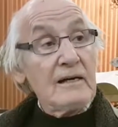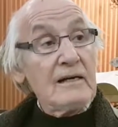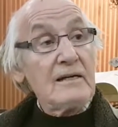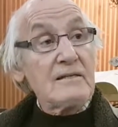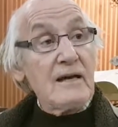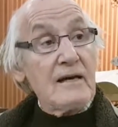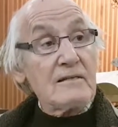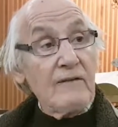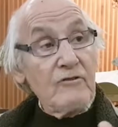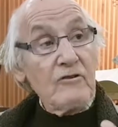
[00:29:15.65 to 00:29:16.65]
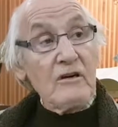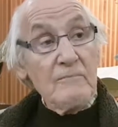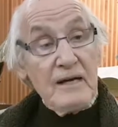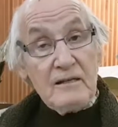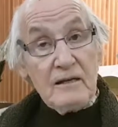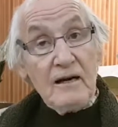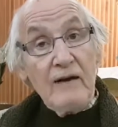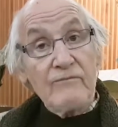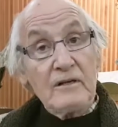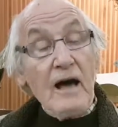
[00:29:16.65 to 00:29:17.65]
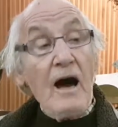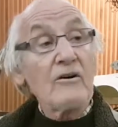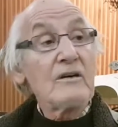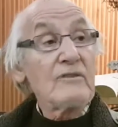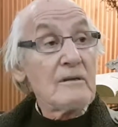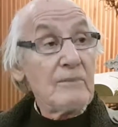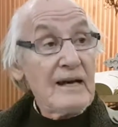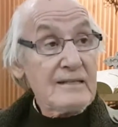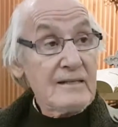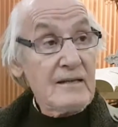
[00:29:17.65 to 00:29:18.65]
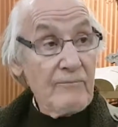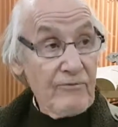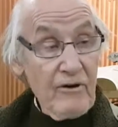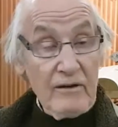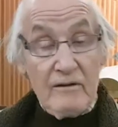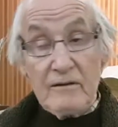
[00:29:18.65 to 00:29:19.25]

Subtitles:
he says, if you commit to the covenant, I'll give you the blessings up front.